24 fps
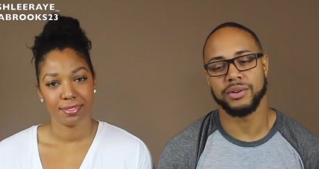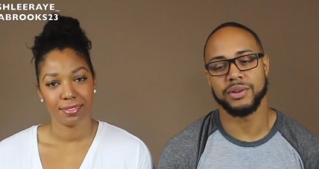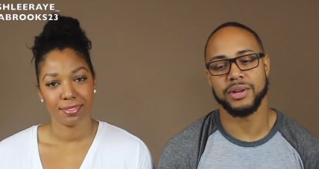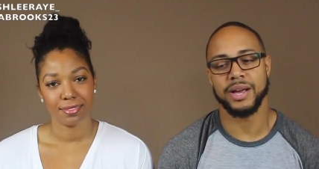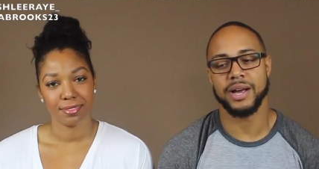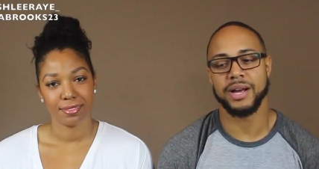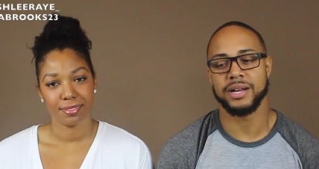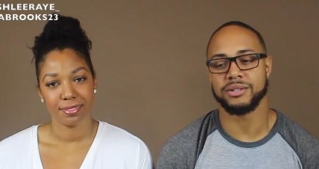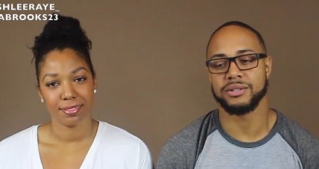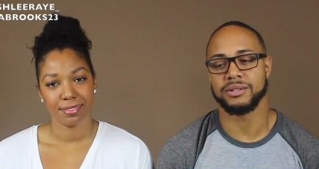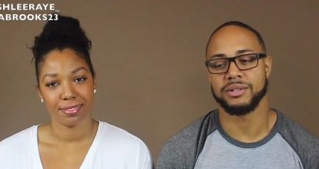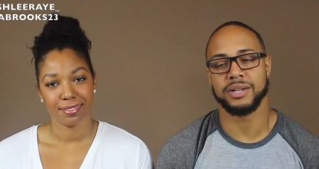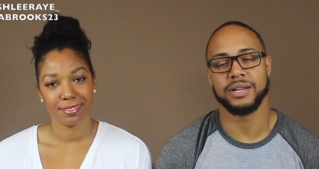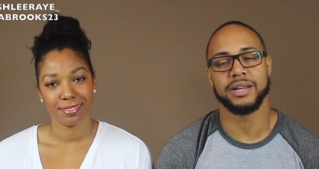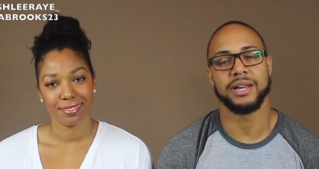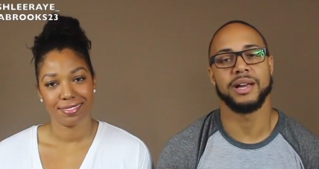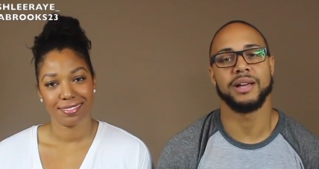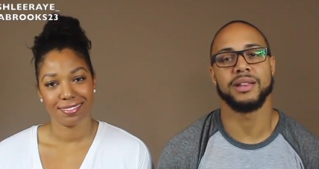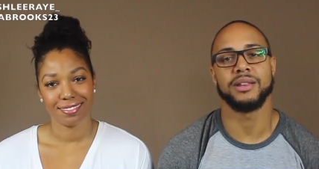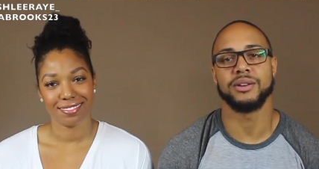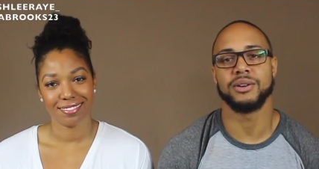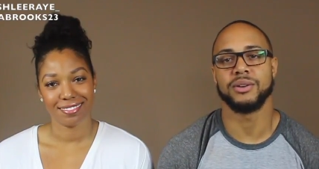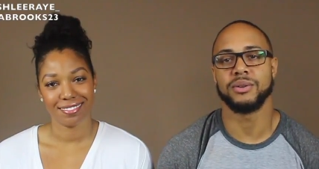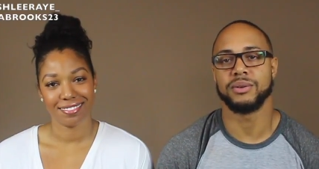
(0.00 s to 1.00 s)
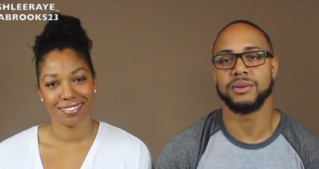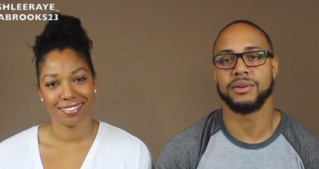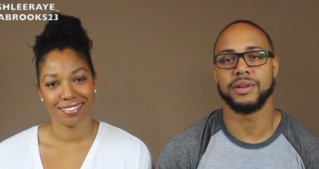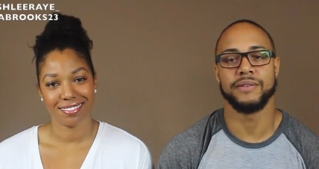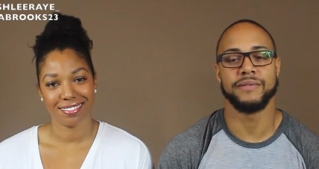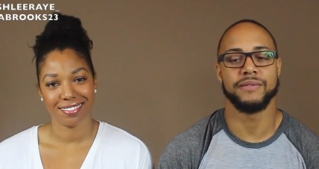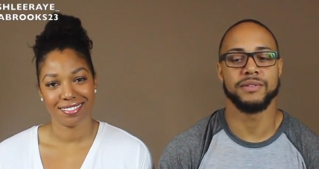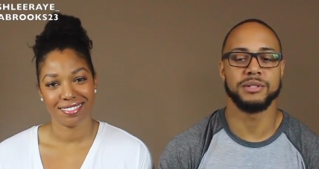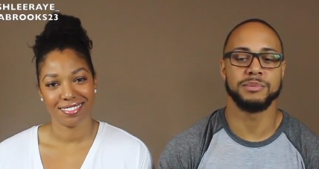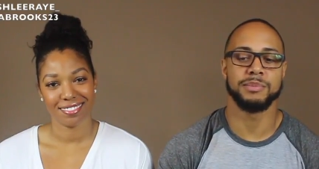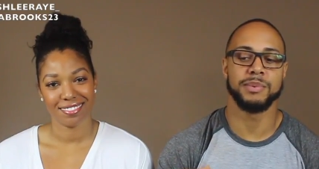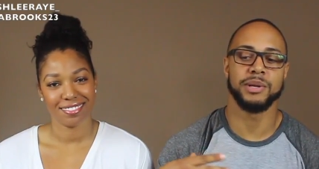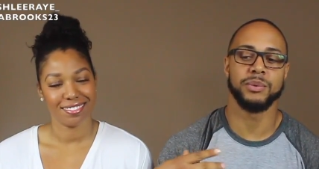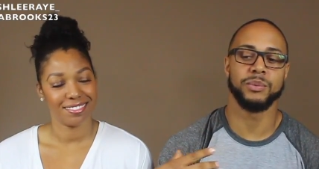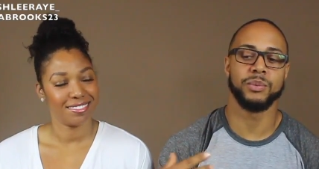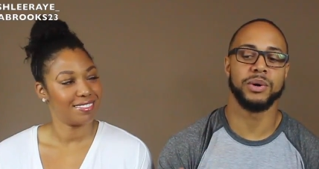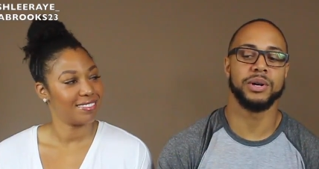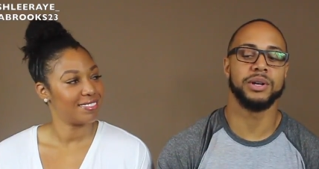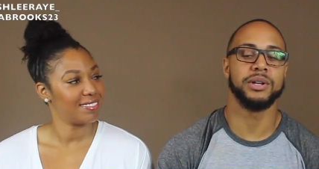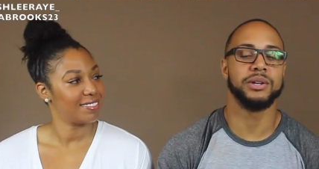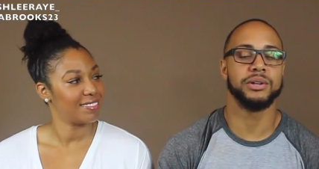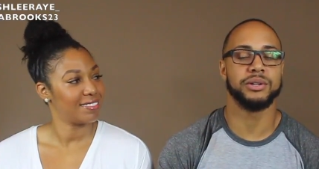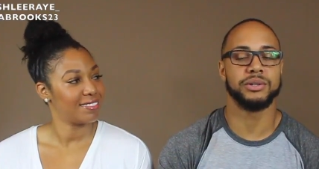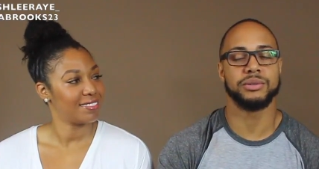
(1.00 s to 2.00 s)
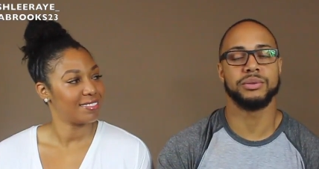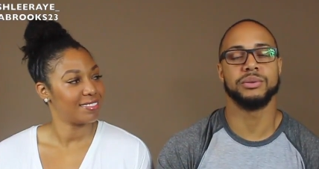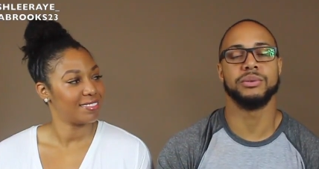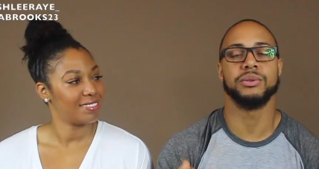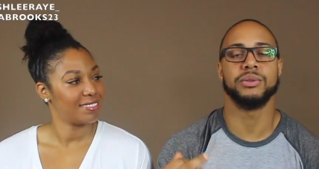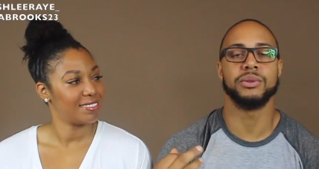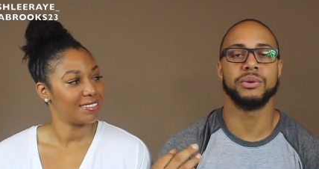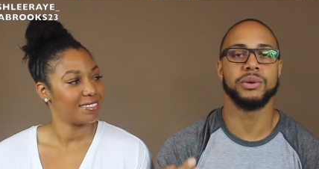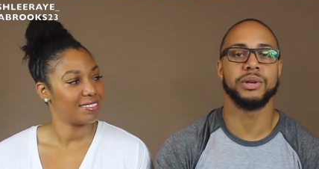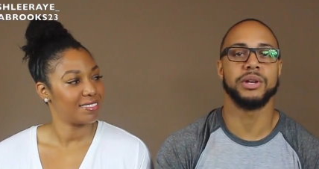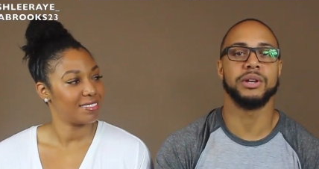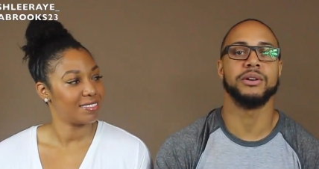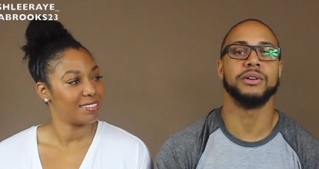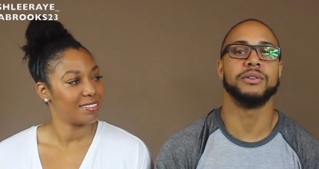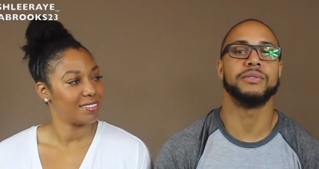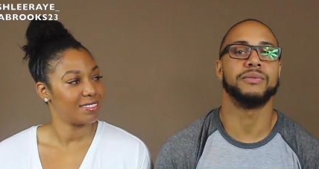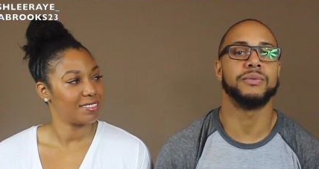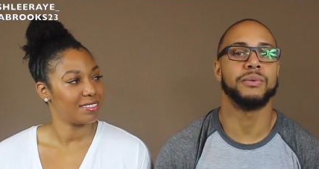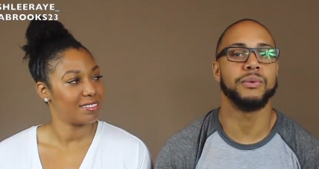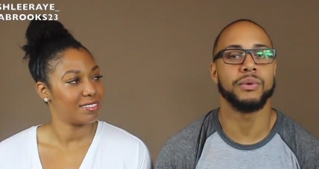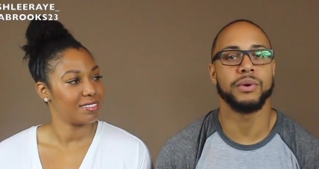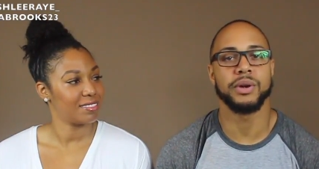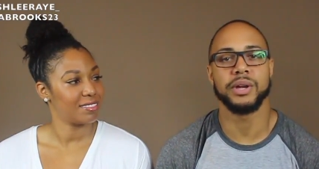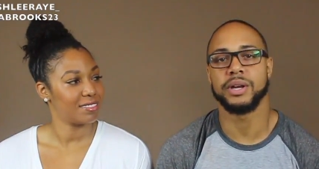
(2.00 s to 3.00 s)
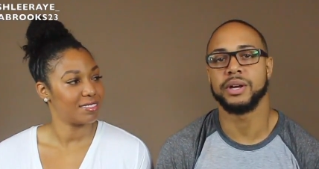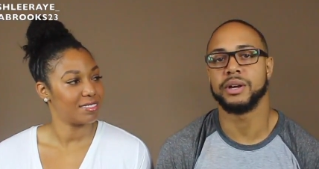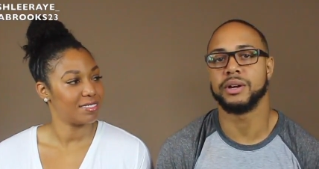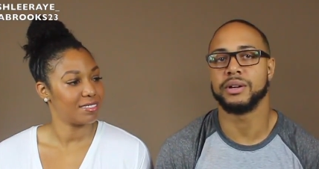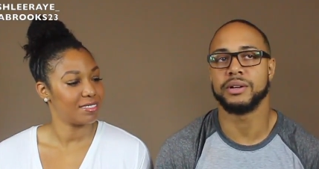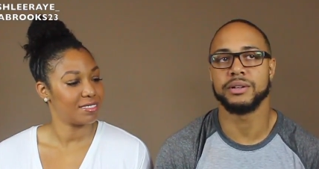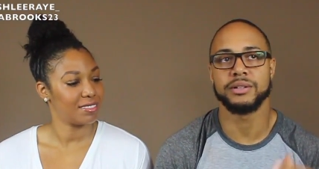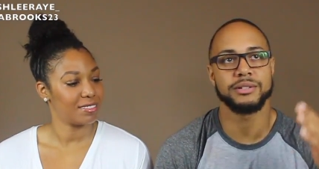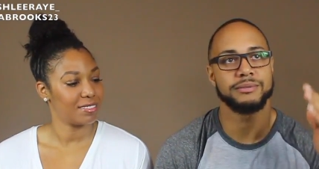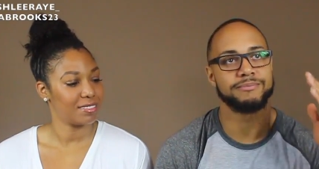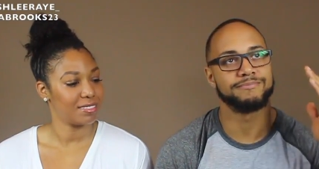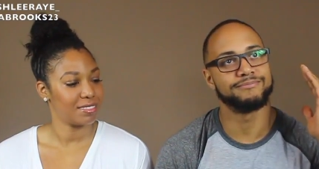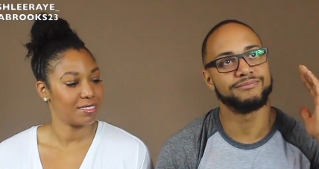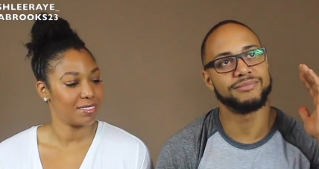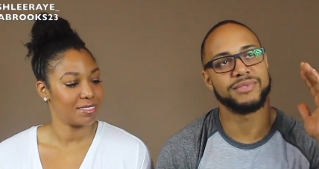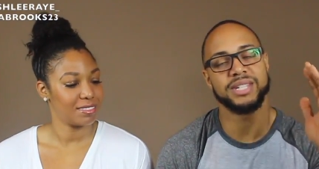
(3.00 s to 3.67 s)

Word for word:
Speaker 1: you guys are together, no, if it's been 1 year, 2, 3 years, 4 years,